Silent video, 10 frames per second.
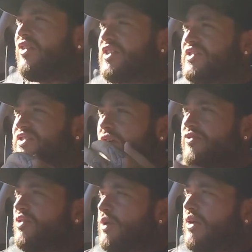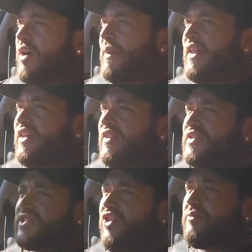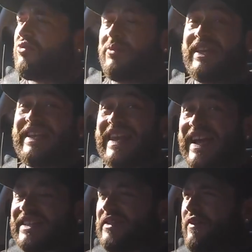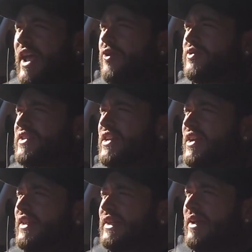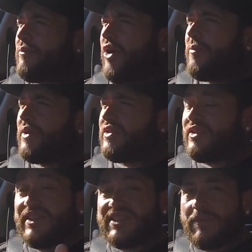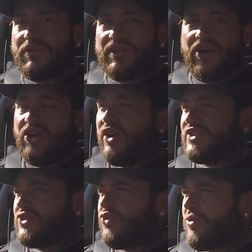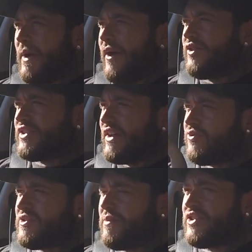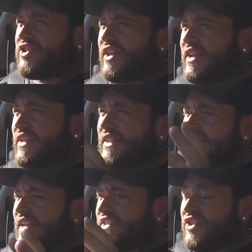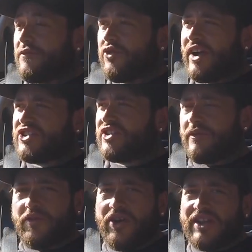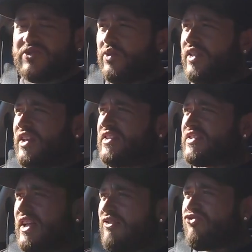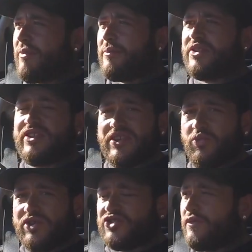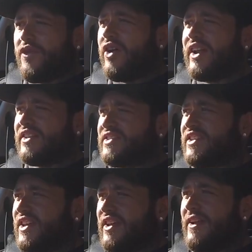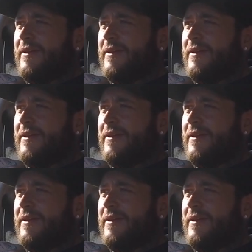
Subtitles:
like a stone. You will come out the other side probably in negative equity, in my opinion. It's something that I like to talk about on the channel especially, is that if you're actually going to finance one of these, remember that once you're financed it,